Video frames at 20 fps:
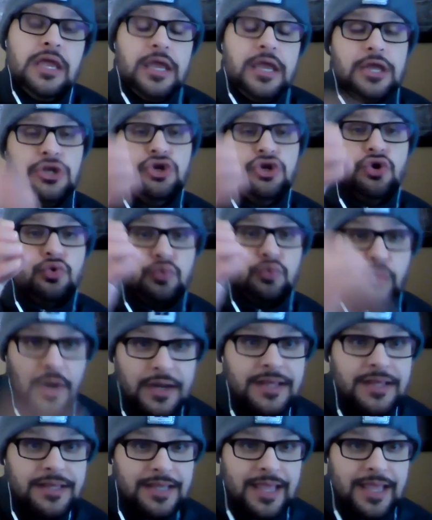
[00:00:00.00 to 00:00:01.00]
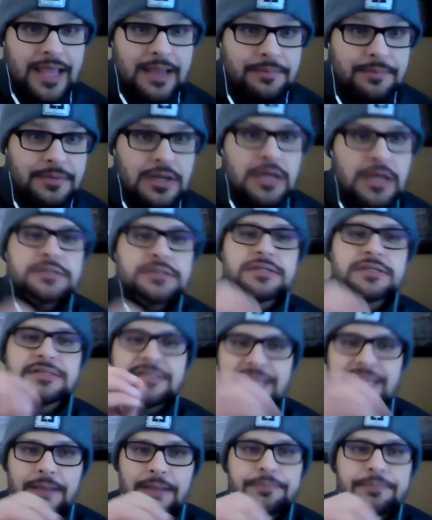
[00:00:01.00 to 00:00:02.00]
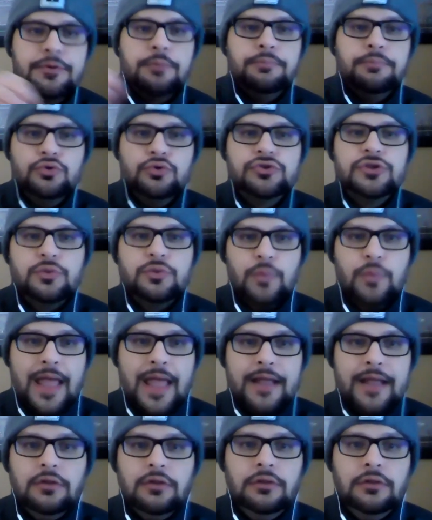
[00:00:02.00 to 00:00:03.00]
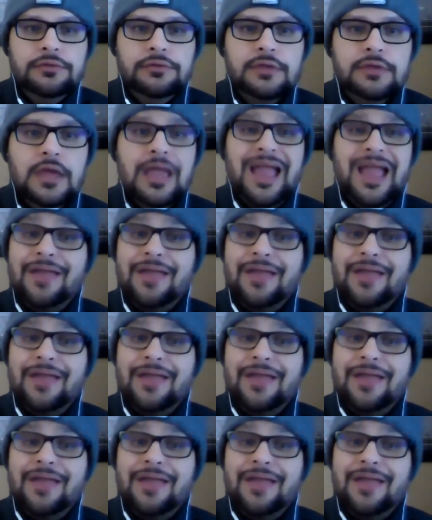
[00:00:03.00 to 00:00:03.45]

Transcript: in your running game to set up your boots and waggles,